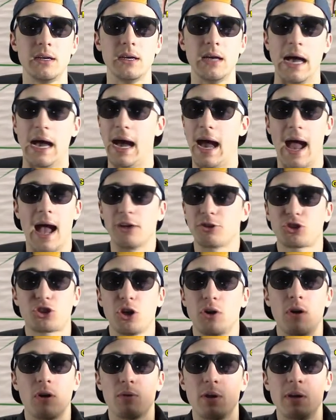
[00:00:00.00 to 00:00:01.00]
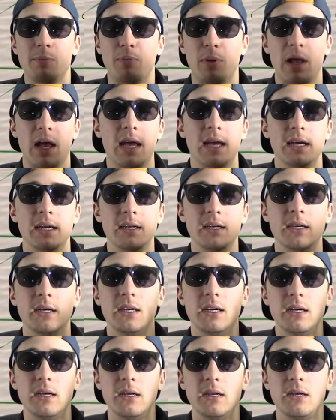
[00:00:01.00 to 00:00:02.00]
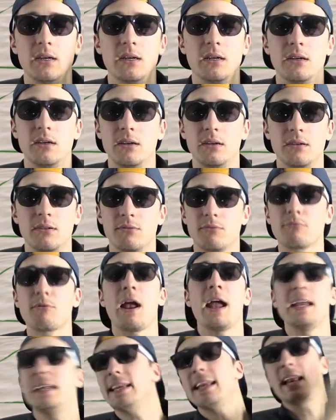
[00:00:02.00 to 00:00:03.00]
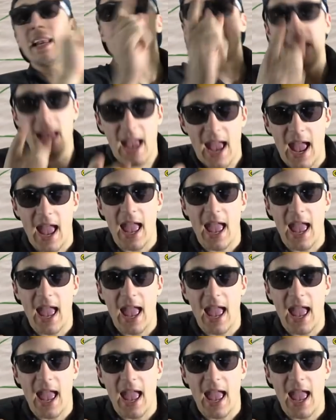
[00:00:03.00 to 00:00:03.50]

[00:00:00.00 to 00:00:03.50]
I I'll show a replay. Right? Yeah.